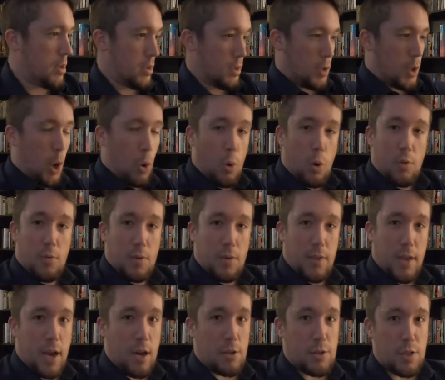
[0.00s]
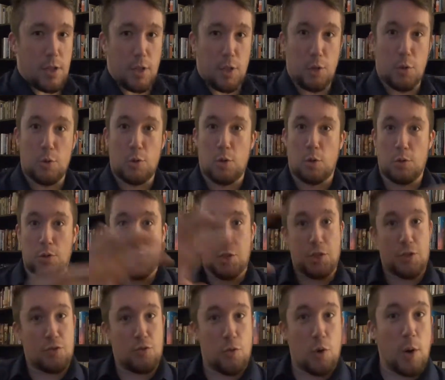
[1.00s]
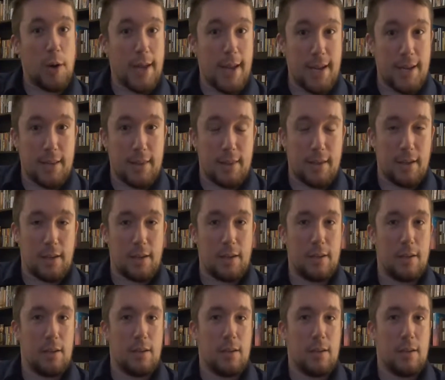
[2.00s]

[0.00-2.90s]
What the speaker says: go over there so that you don't destroy anything.